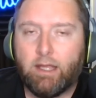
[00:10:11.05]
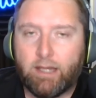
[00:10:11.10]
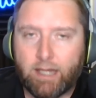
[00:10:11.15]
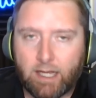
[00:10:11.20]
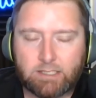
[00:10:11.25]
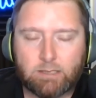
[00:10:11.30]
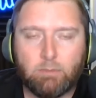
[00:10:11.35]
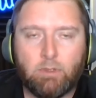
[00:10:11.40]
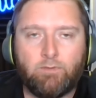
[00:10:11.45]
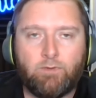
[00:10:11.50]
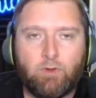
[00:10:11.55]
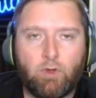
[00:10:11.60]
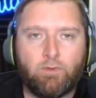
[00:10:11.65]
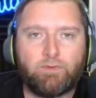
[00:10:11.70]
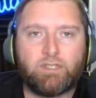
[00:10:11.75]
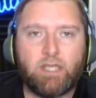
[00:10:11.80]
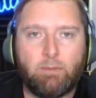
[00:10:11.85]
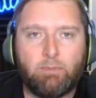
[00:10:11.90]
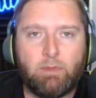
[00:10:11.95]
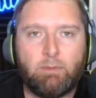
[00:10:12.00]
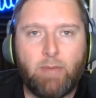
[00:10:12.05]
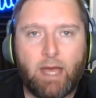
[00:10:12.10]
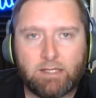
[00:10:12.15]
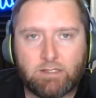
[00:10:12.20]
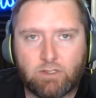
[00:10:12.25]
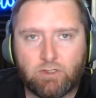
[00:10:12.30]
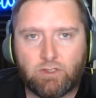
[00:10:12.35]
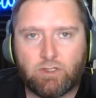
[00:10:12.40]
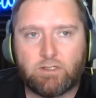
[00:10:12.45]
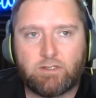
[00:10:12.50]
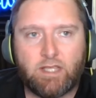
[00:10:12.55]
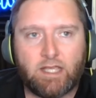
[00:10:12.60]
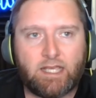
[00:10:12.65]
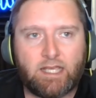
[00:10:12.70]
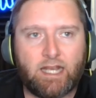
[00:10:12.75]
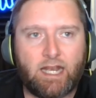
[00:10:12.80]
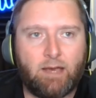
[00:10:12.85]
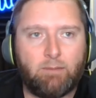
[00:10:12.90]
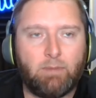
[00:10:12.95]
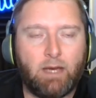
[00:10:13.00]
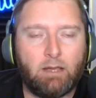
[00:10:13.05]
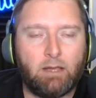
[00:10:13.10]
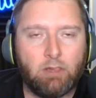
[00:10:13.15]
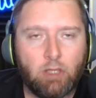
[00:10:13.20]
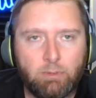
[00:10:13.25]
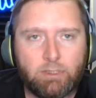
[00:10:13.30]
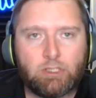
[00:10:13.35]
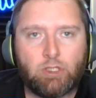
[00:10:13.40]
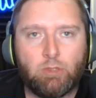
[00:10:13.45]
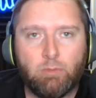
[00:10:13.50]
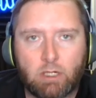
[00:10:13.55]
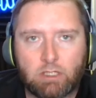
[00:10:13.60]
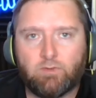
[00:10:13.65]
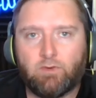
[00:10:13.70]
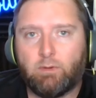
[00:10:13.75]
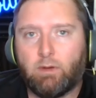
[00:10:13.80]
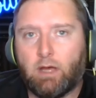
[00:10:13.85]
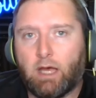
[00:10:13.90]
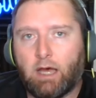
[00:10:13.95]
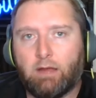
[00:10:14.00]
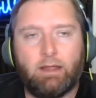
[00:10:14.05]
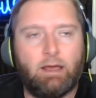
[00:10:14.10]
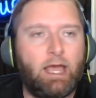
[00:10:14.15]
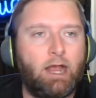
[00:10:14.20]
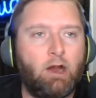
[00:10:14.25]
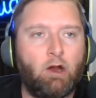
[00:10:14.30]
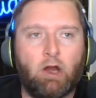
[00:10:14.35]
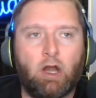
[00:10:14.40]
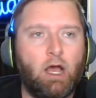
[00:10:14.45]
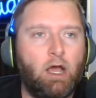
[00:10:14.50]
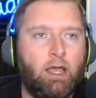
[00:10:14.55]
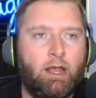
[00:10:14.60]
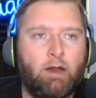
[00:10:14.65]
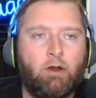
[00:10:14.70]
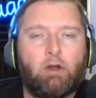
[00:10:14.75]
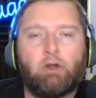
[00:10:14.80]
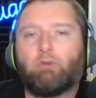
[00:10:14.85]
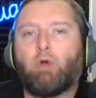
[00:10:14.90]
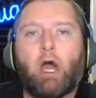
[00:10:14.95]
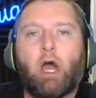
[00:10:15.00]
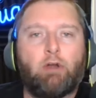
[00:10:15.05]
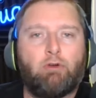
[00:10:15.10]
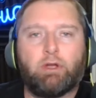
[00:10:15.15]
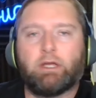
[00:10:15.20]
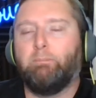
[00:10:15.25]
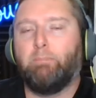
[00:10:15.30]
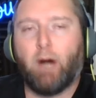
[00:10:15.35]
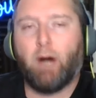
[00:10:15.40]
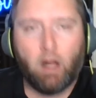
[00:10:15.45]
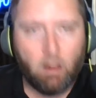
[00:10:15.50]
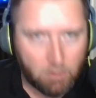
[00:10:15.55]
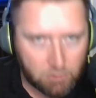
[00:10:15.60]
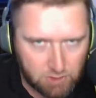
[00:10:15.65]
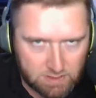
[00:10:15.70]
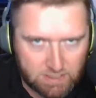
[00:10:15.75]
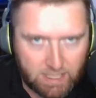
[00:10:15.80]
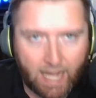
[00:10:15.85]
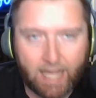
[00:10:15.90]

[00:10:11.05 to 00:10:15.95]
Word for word: Now, some of you have sent me messages thinking I'm a little bit too much of an Aaron, Aaron Roderick apologist.